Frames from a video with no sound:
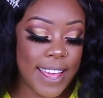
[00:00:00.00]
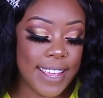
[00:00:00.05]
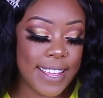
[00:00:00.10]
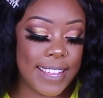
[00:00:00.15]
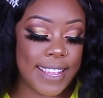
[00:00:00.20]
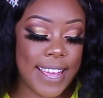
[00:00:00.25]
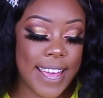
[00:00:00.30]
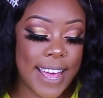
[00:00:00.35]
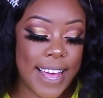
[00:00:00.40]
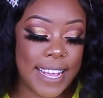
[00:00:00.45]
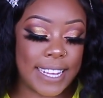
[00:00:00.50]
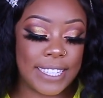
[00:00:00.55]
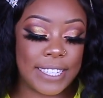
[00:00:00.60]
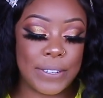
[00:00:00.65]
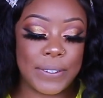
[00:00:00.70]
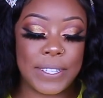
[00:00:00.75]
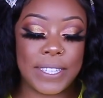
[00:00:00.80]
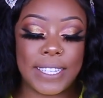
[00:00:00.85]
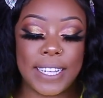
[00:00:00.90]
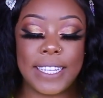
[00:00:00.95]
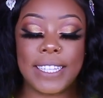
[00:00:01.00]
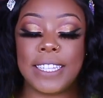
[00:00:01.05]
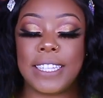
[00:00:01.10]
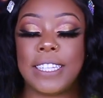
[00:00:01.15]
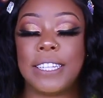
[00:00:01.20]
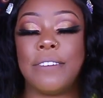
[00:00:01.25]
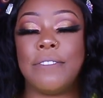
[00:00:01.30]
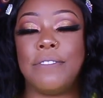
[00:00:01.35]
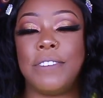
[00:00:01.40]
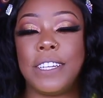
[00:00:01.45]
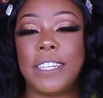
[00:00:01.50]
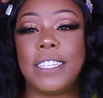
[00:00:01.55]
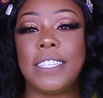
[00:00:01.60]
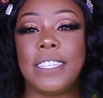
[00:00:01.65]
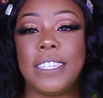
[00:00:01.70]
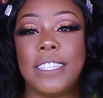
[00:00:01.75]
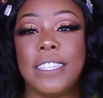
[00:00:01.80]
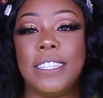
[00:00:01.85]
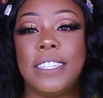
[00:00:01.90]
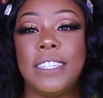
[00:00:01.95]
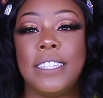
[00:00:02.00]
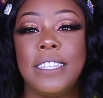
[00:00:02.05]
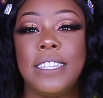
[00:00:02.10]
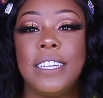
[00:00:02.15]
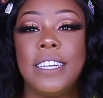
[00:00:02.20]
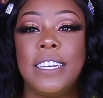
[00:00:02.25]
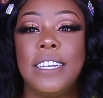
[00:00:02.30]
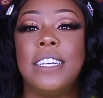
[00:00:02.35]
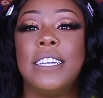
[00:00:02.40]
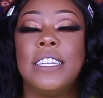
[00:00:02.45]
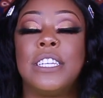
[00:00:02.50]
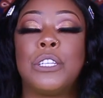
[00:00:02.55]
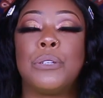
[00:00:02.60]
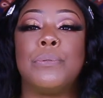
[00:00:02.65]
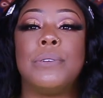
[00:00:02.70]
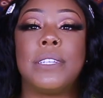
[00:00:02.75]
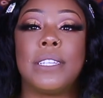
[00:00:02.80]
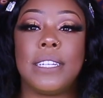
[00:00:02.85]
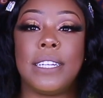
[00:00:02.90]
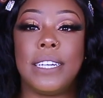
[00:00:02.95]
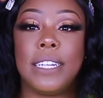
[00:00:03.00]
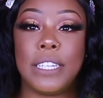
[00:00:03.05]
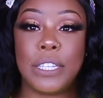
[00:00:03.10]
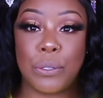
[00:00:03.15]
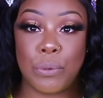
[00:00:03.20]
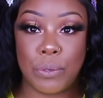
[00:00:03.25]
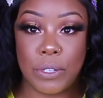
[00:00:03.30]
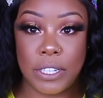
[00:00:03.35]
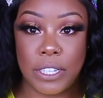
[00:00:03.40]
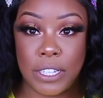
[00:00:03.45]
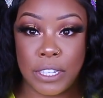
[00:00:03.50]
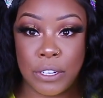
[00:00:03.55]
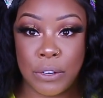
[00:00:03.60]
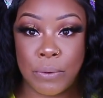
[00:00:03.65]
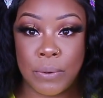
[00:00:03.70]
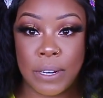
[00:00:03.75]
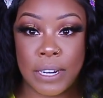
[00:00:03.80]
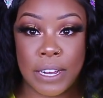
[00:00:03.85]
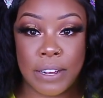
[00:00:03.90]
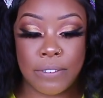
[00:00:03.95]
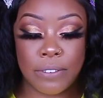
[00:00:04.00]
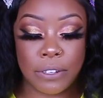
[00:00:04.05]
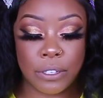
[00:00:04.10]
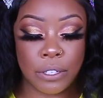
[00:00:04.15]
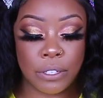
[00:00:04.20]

yeah, so it says it's a Vixen Swiss lace wig or whatever.